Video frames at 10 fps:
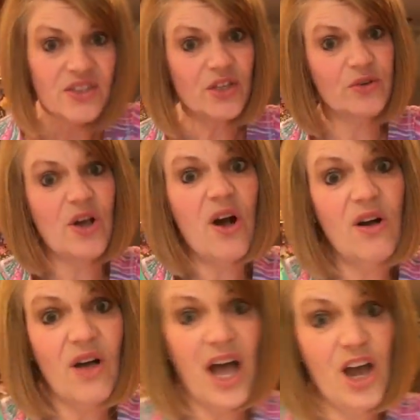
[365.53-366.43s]
So
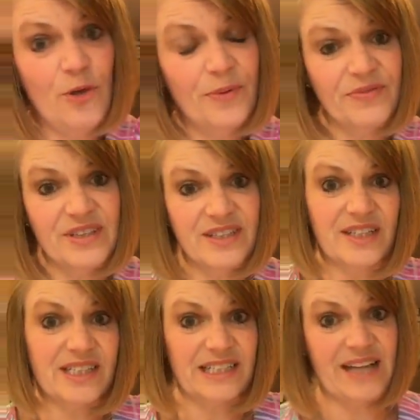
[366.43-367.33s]
y'all, hope this
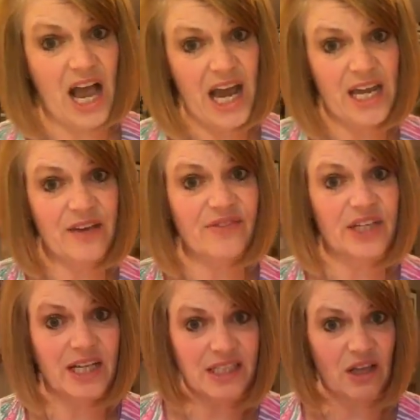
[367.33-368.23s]
doesn't die. If
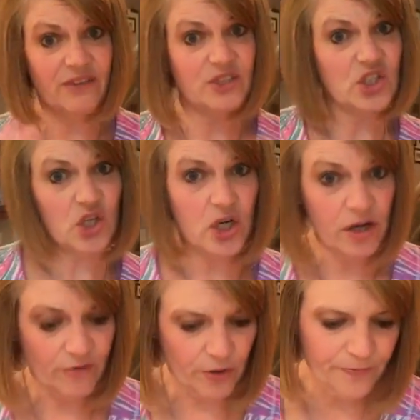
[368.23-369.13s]
it does, I'll have to start
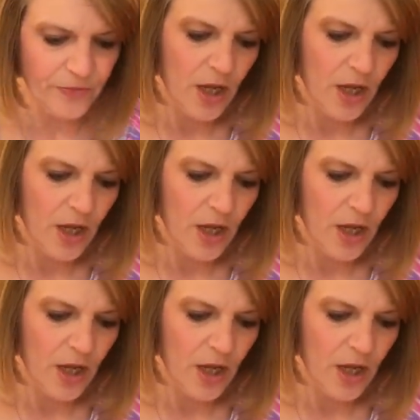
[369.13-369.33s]
over.